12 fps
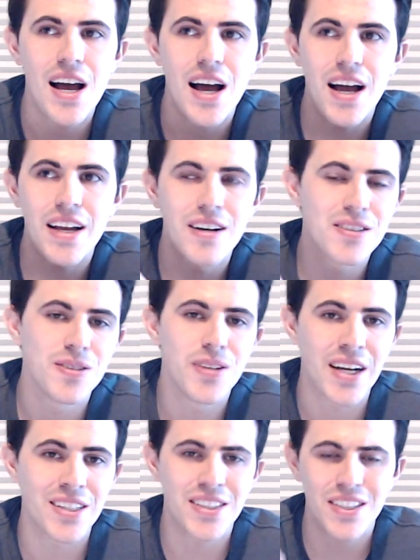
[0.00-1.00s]
Here's the
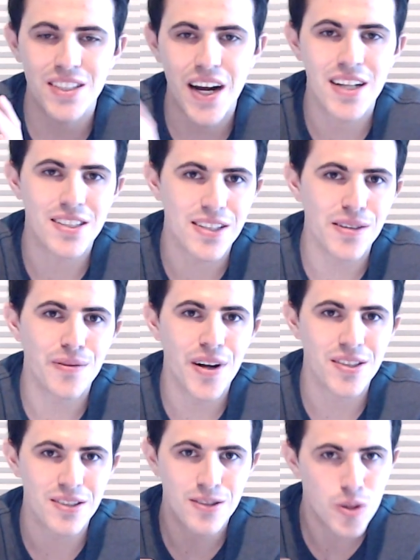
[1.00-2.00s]
thing. I think the Giants
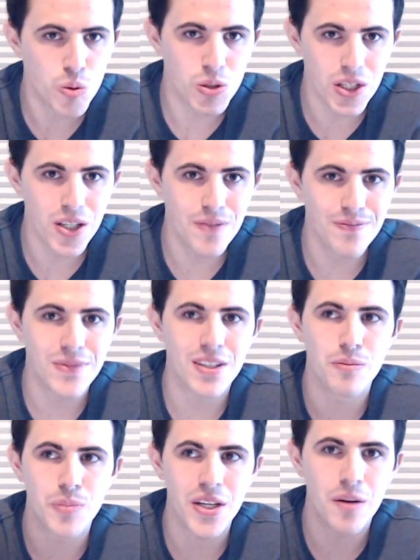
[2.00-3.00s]
defense is too good to
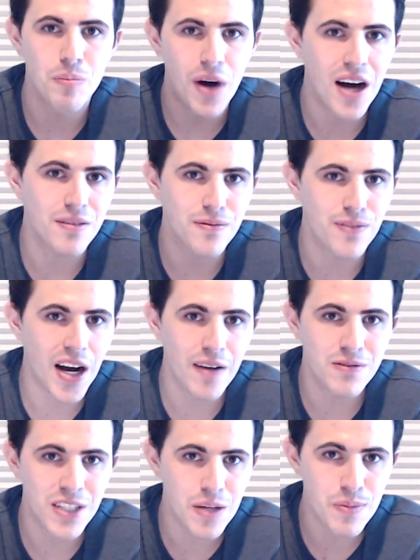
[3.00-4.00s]
be a bottom
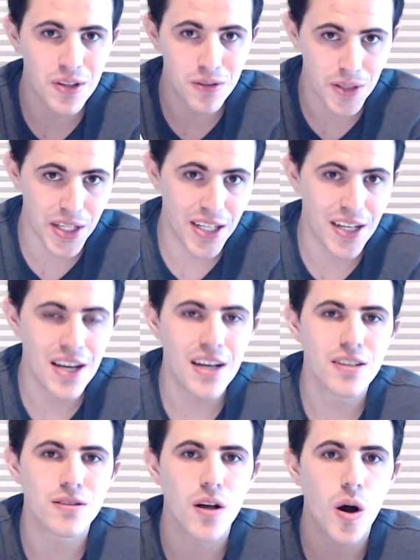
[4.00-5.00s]
5 team in the league.
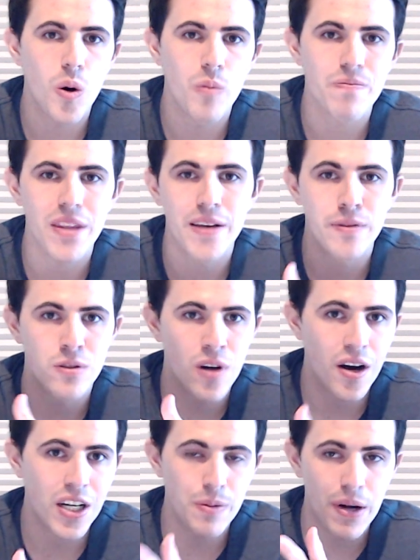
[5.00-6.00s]
So if you're
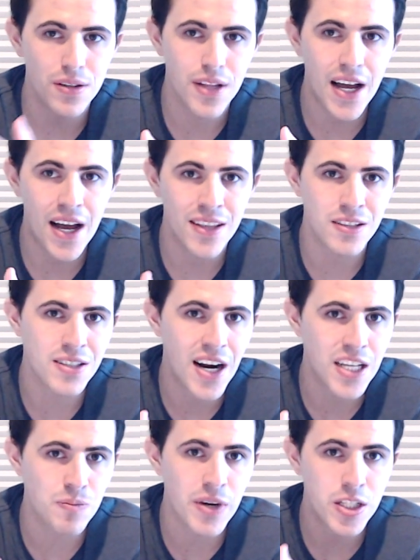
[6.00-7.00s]
talking about that, the
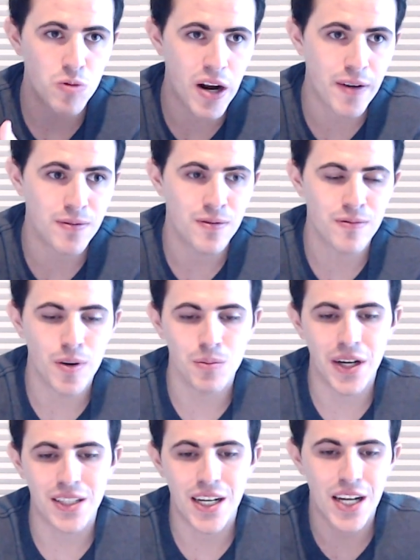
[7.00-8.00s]
Giants might draft from
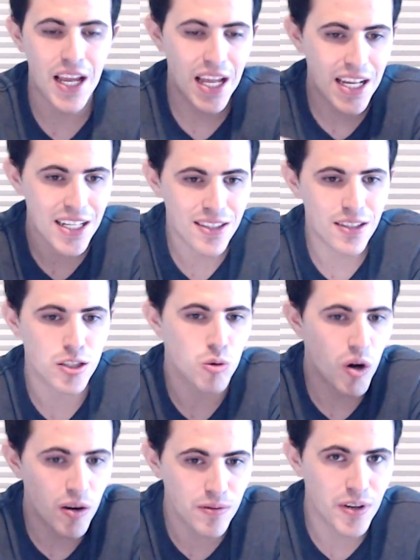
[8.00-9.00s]
like that 8 to
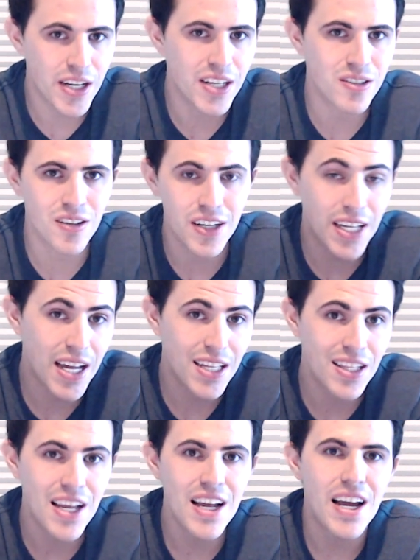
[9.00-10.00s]
12 range
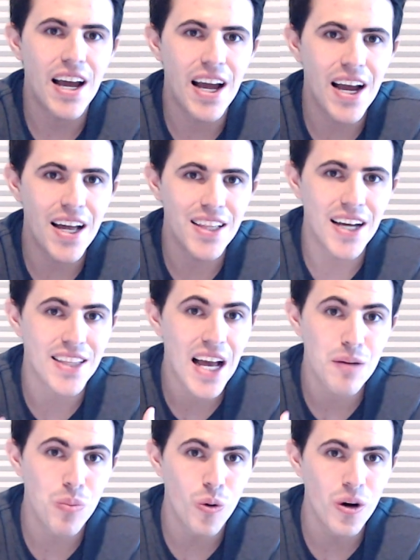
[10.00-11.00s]
again. And at
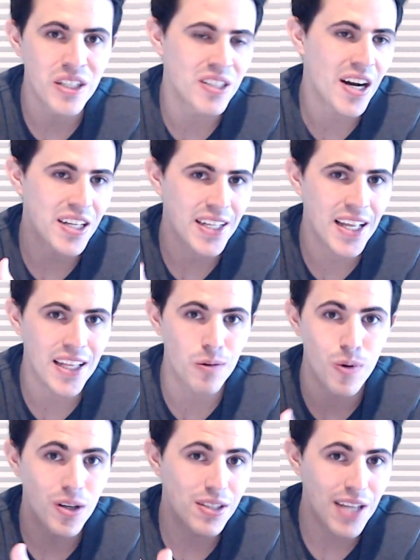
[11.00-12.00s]
that point, you're not going to get like
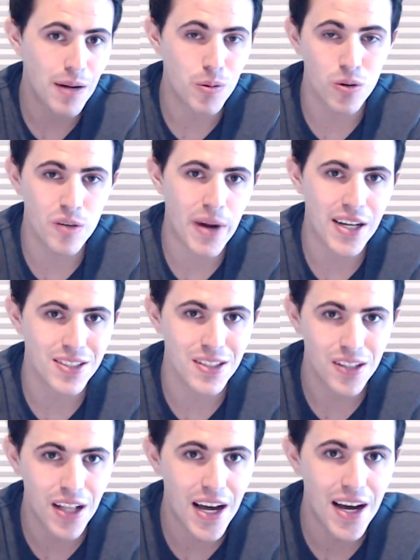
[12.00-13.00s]
one of the top quarterbacks in the
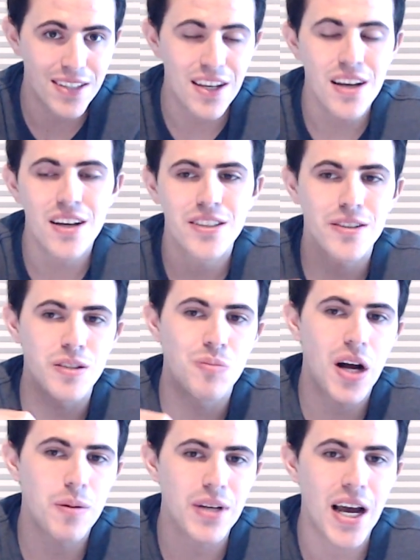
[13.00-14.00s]
class. So you'd
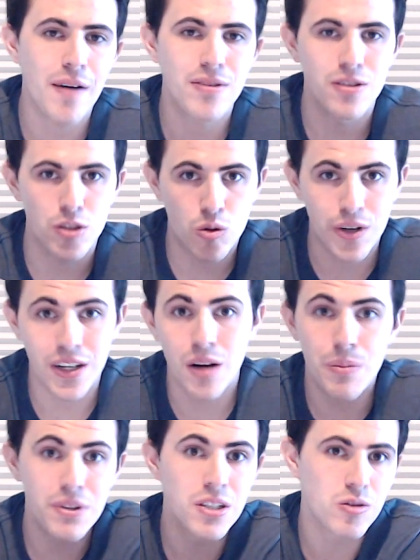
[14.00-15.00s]
probably have to trade
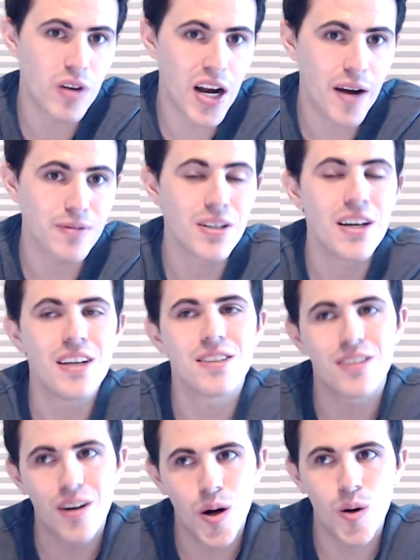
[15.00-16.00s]
up in the draft.
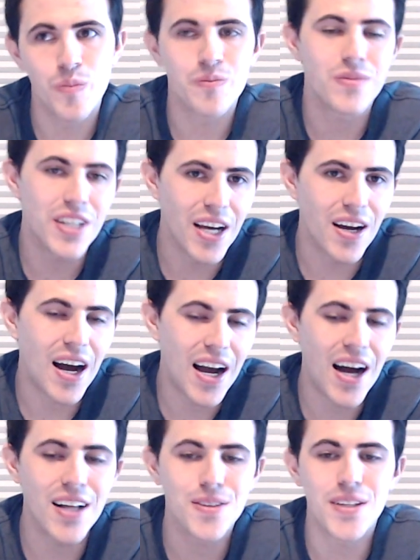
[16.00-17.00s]
So yeah,
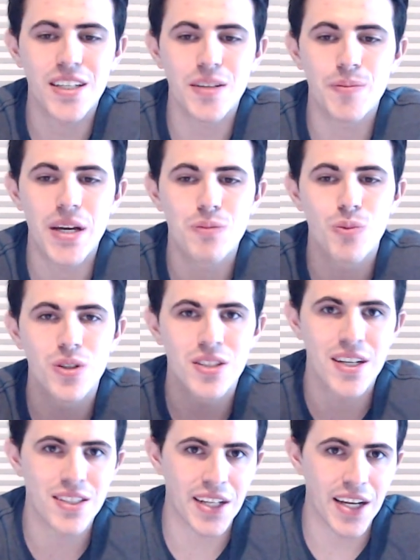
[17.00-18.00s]
I think it'd make more
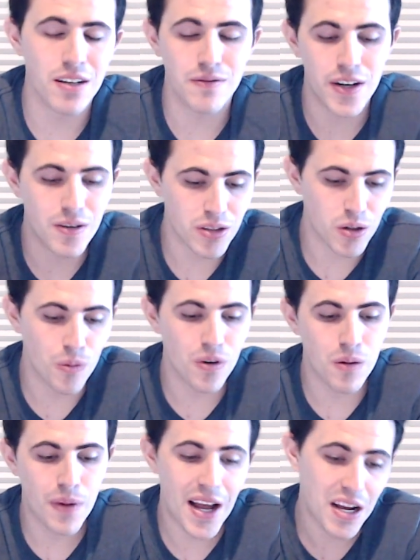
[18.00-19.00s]
sense to get a veteran
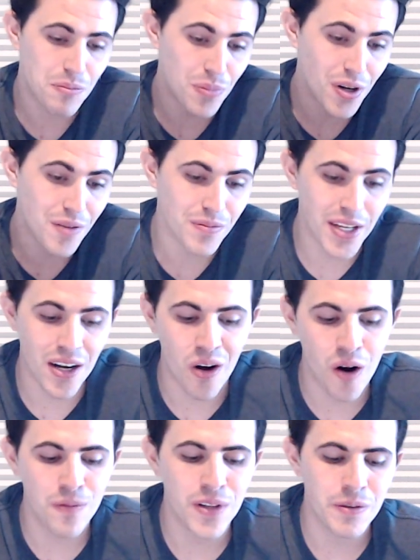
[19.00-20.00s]
quarterback. But yeah,
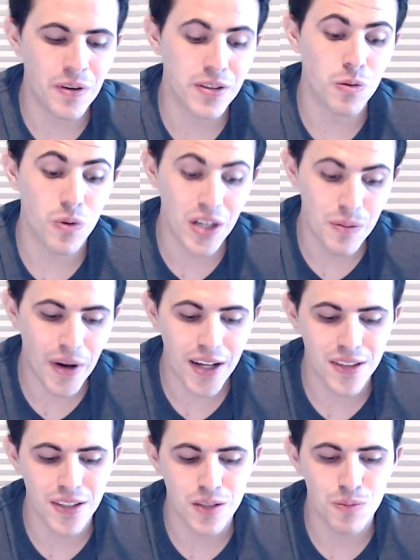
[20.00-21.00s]
hopefully we don't have to worry
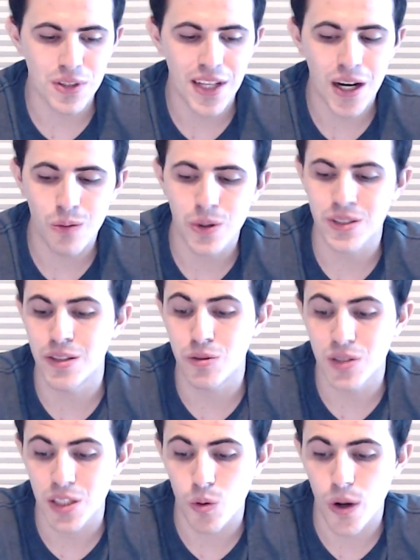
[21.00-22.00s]
about this. But that was an
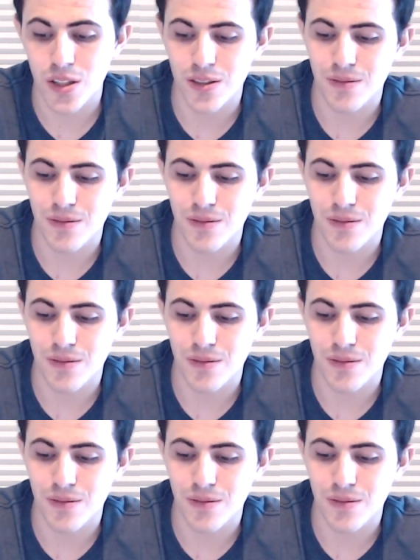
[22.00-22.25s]
interesting question.